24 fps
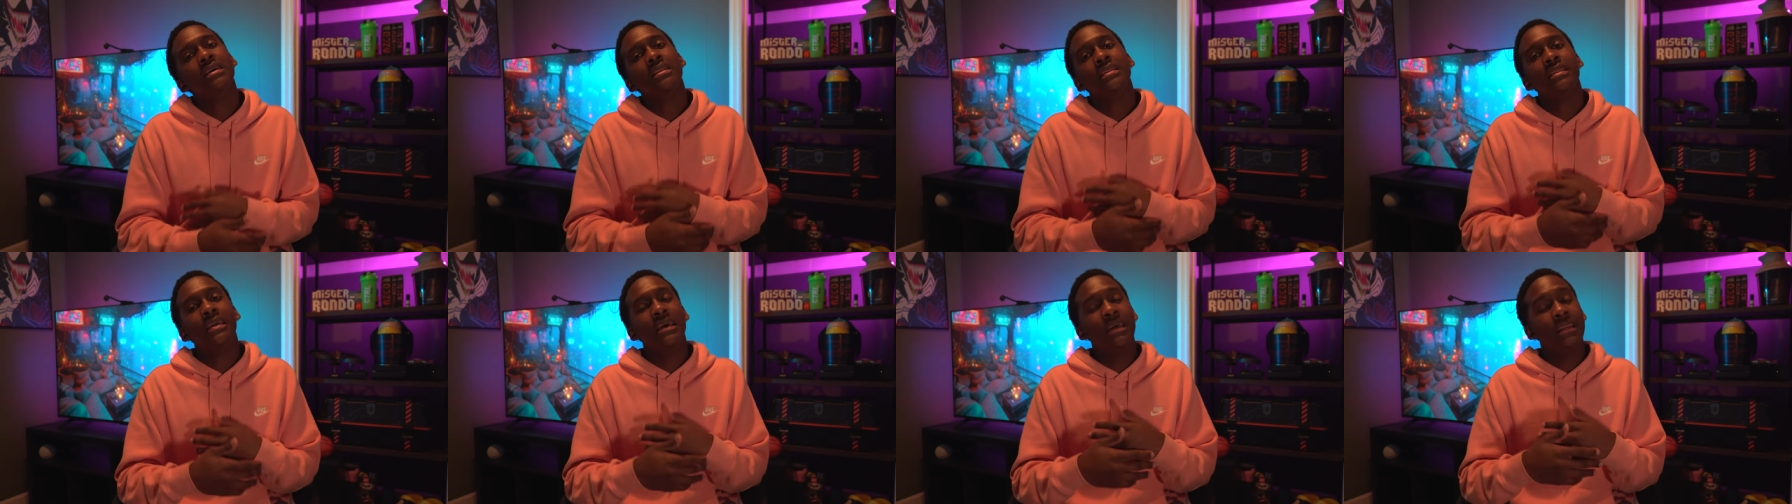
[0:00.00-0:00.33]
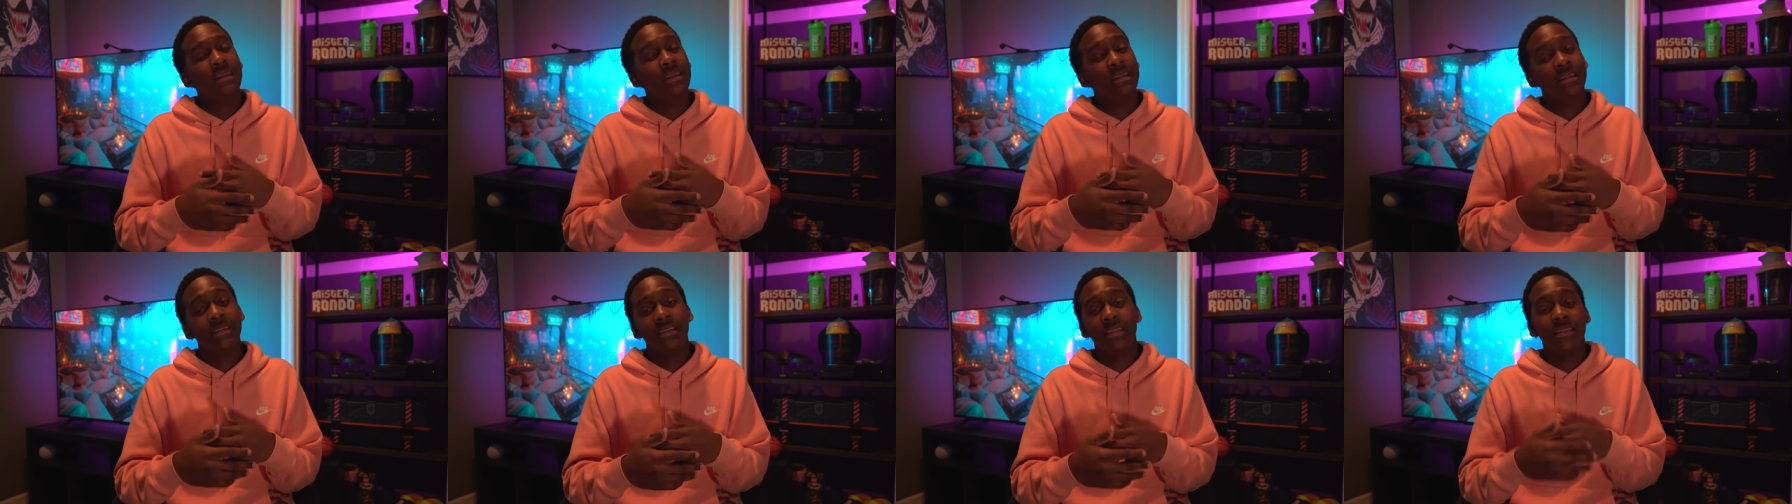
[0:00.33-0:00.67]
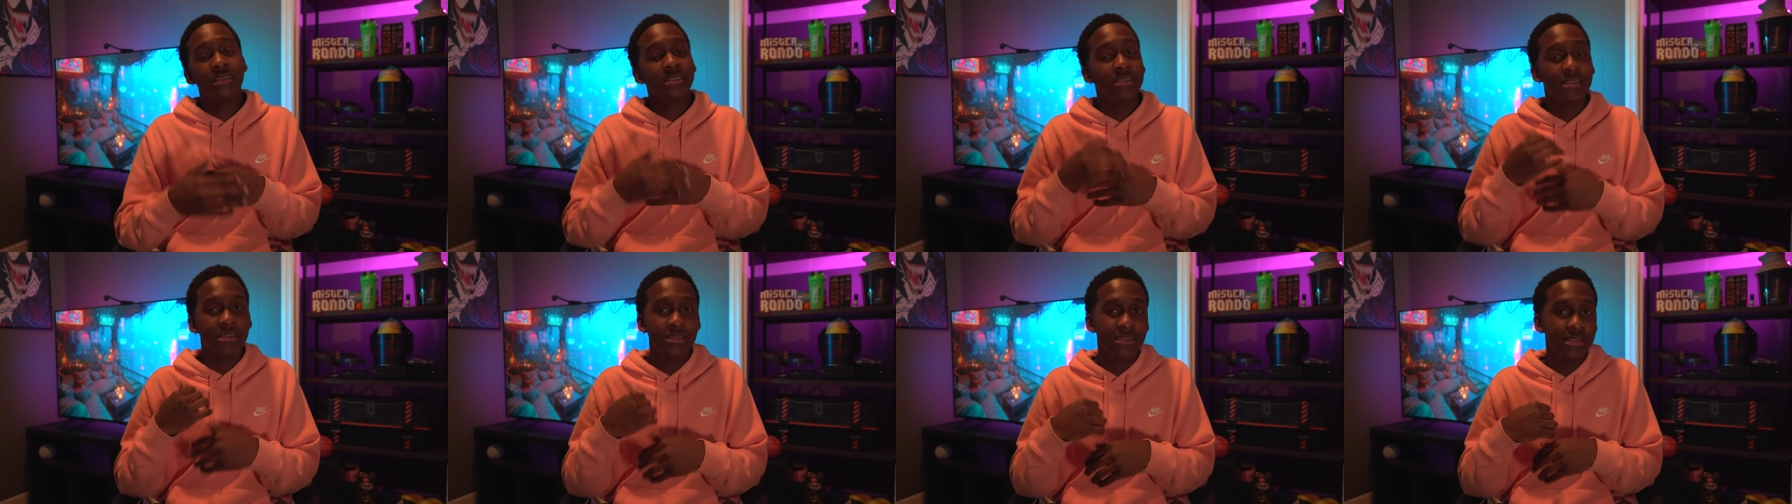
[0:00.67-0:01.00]
then
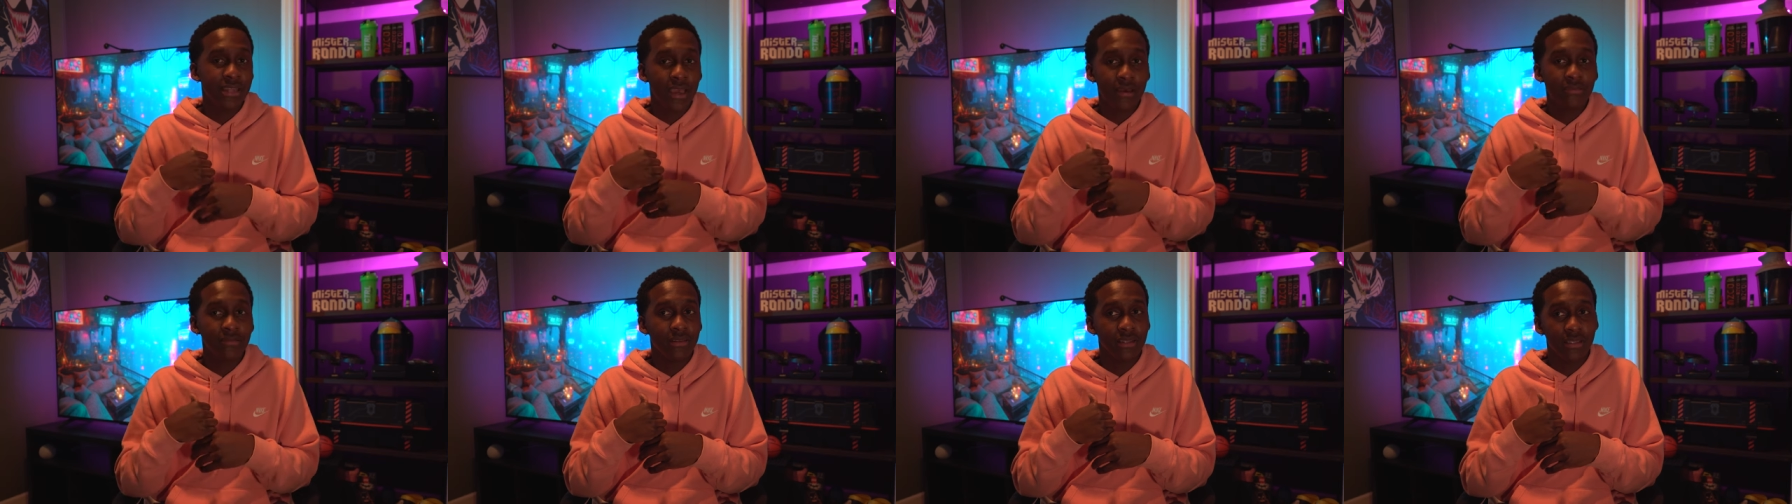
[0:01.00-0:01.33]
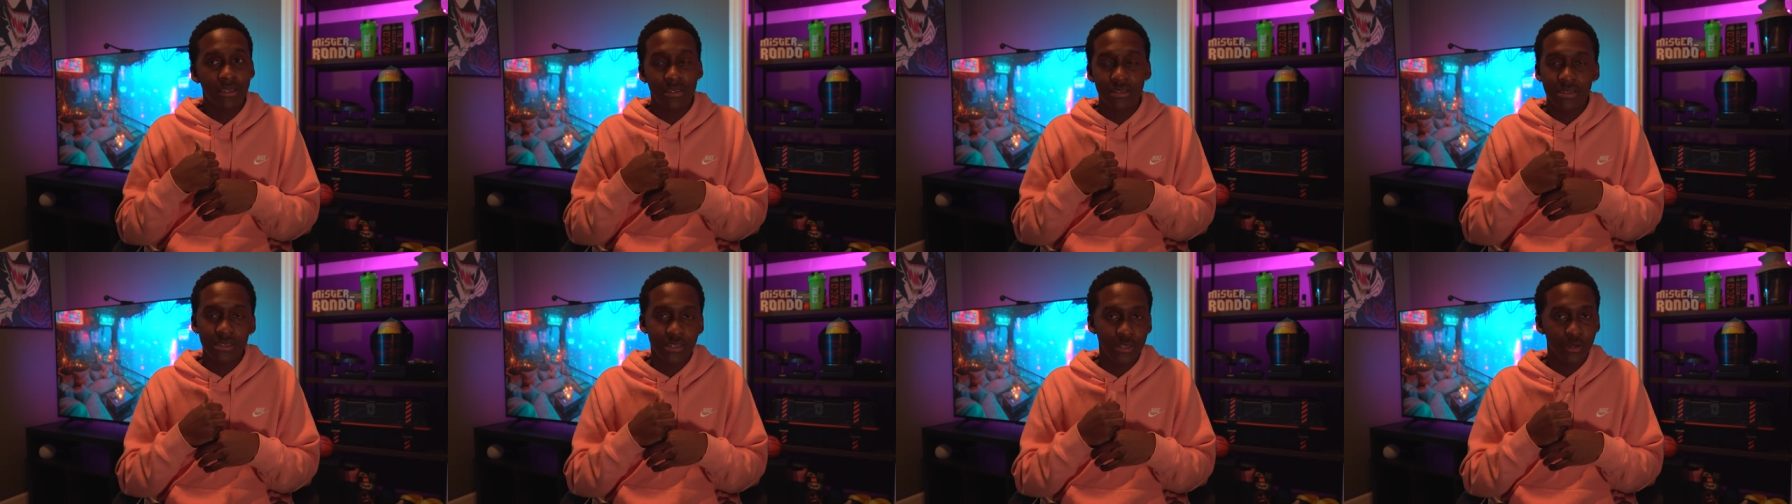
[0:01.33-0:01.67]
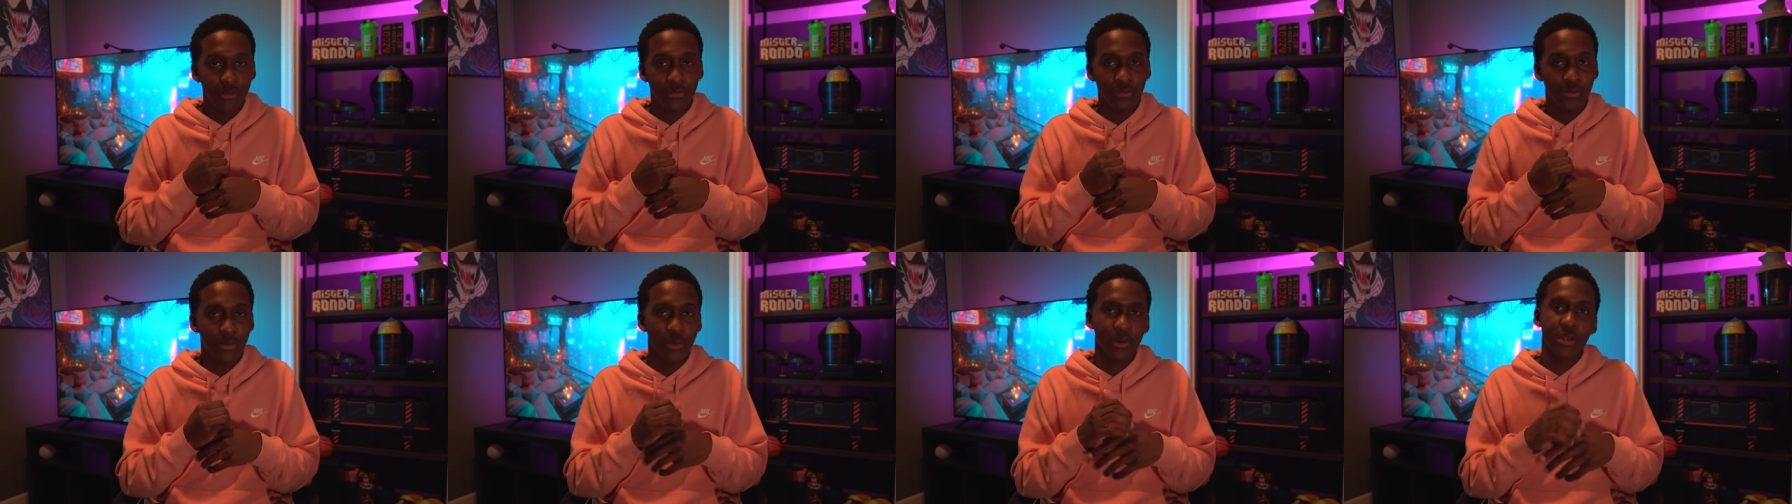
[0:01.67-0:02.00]
this is definitely a
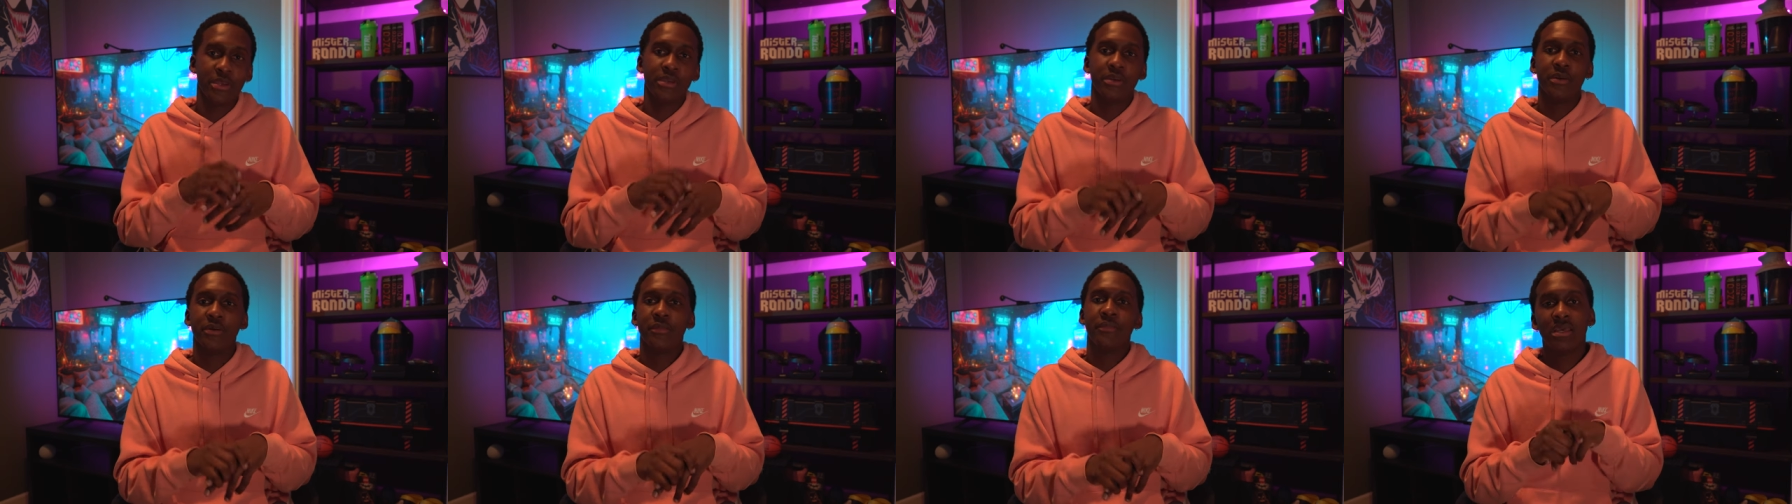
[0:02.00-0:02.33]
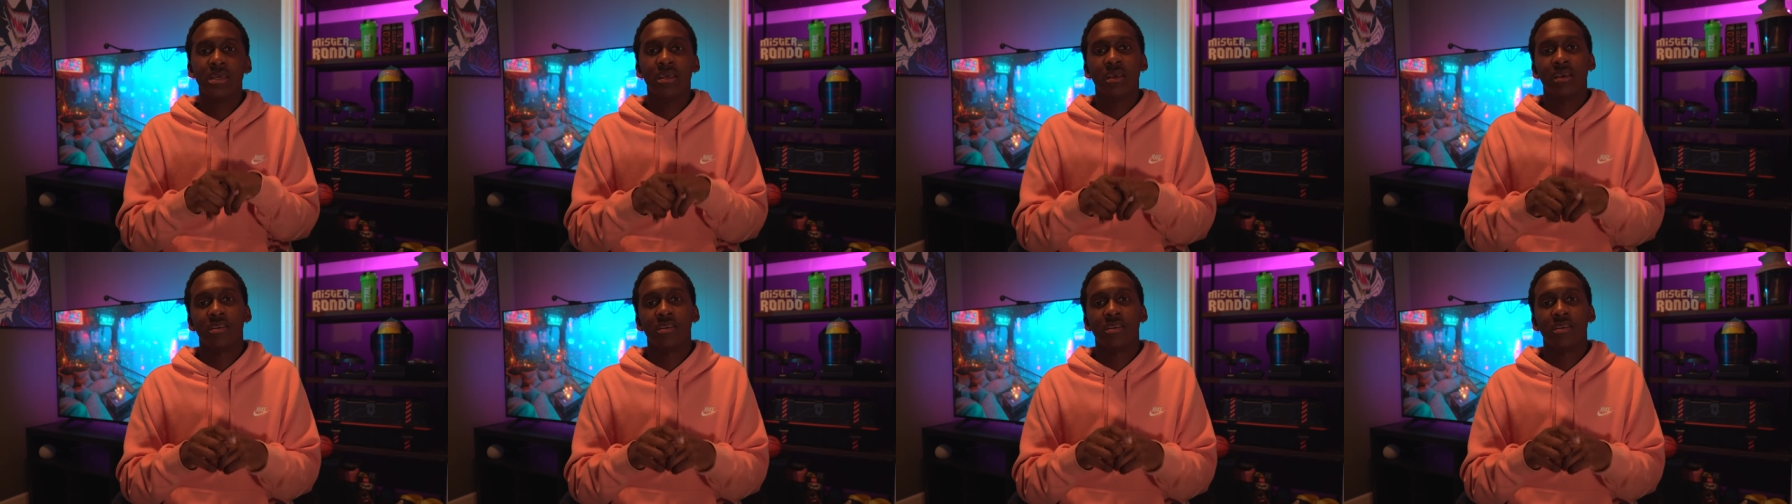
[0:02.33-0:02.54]
steal for you.